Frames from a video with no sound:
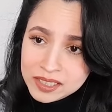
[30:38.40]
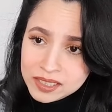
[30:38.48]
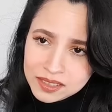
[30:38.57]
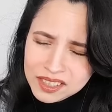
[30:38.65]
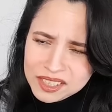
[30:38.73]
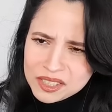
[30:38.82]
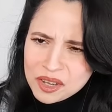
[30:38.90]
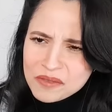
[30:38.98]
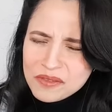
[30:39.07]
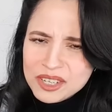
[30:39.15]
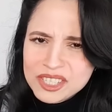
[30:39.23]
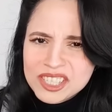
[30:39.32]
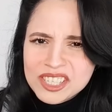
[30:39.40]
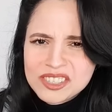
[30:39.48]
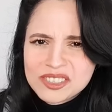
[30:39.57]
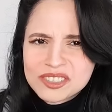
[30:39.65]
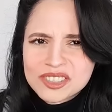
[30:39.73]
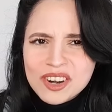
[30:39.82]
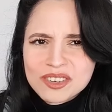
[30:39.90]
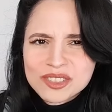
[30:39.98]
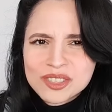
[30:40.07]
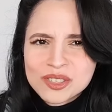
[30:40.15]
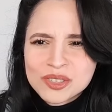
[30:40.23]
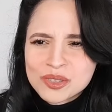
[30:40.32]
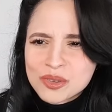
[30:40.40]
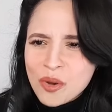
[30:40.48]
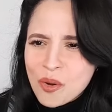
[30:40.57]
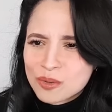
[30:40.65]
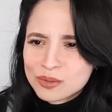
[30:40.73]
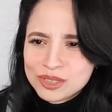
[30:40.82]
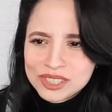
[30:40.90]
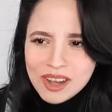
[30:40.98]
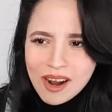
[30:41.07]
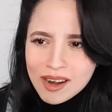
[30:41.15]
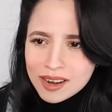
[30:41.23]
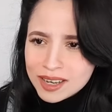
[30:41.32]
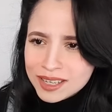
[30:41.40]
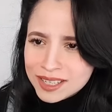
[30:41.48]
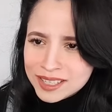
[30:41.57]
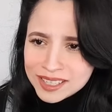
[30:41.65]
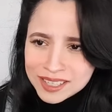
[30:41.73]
Yeah. These conversations are so dark.